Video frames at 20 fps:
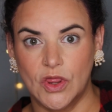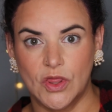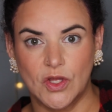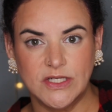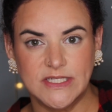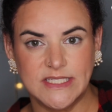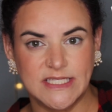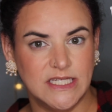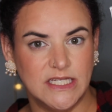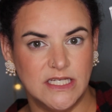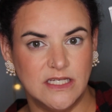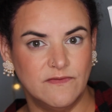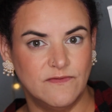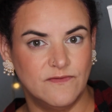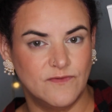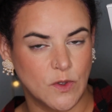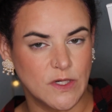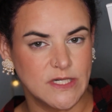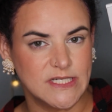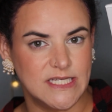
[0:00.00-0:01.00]
$13,
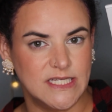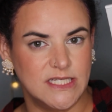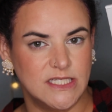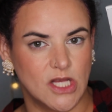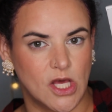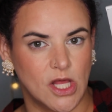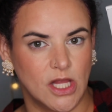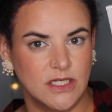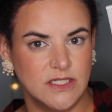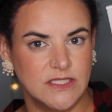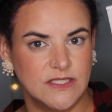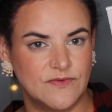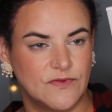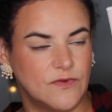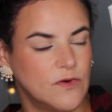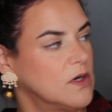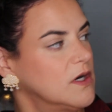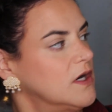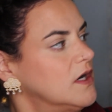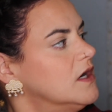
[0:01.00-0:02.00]
$14
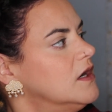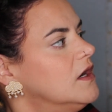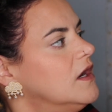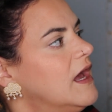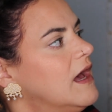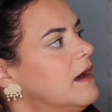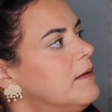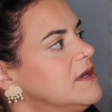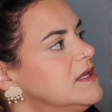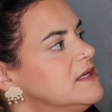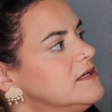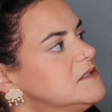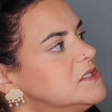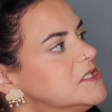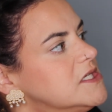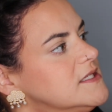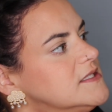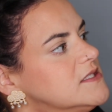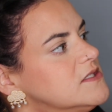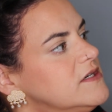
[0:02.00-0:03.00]
for how many
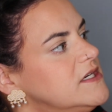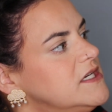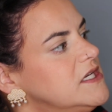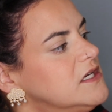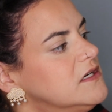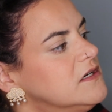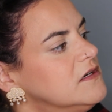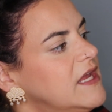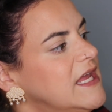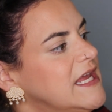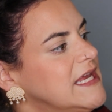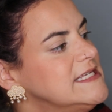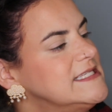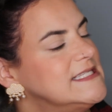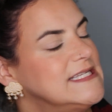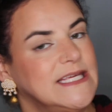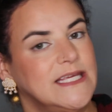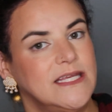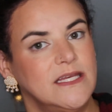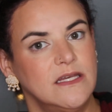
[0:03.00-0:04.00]
shades are in here?
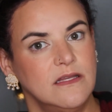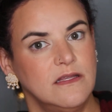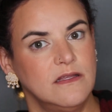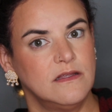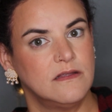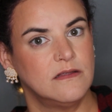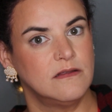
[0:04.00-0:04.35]
18?